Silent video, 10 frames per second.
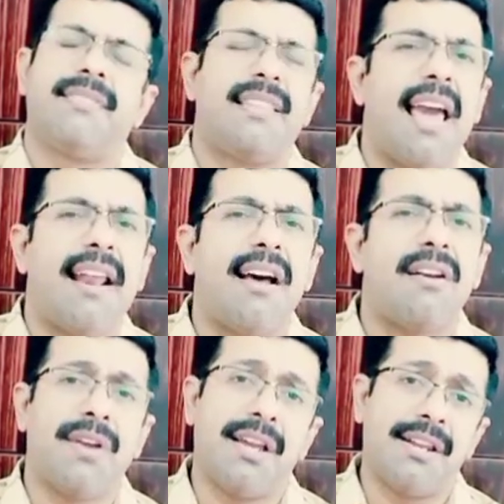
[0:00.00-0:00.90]
There
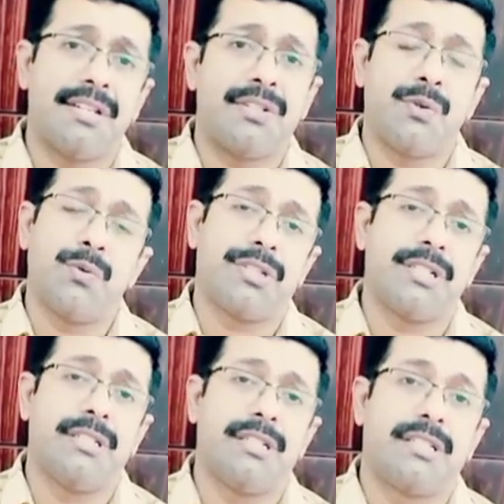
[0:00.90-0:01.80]
are various
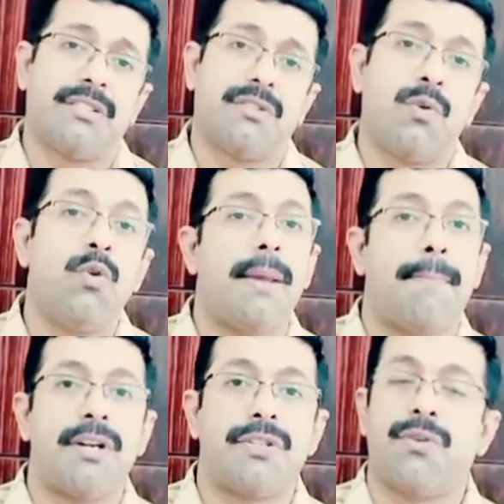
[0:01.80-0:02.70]
users who
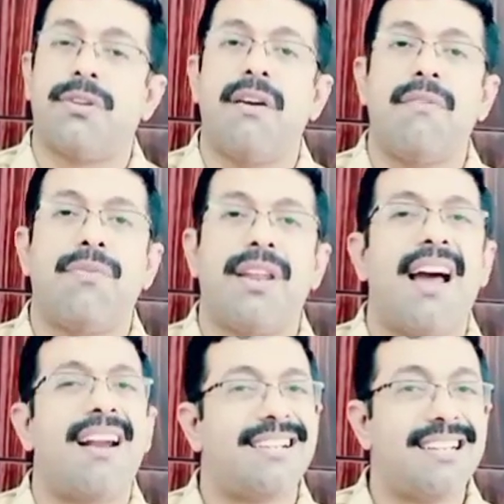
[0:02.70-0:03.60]
depends on the
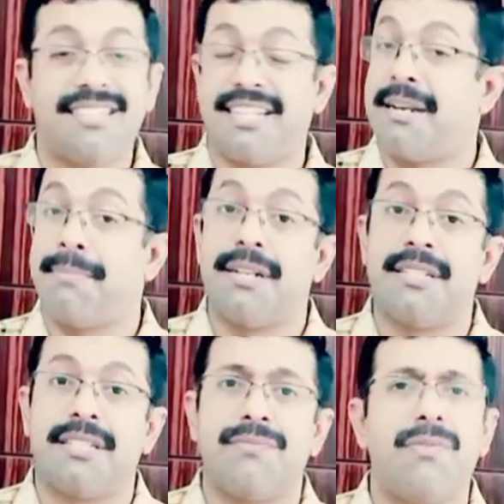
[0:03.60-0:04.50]
financial
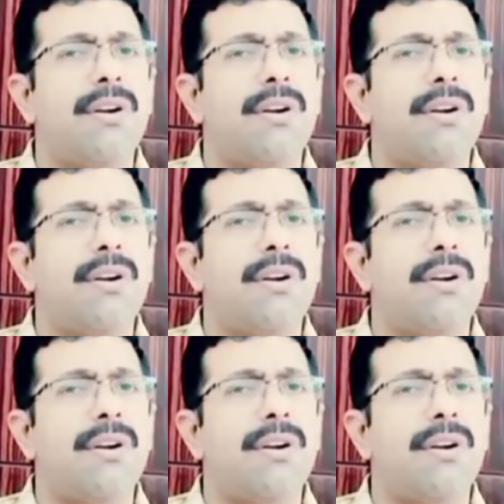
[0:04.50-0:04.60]
statements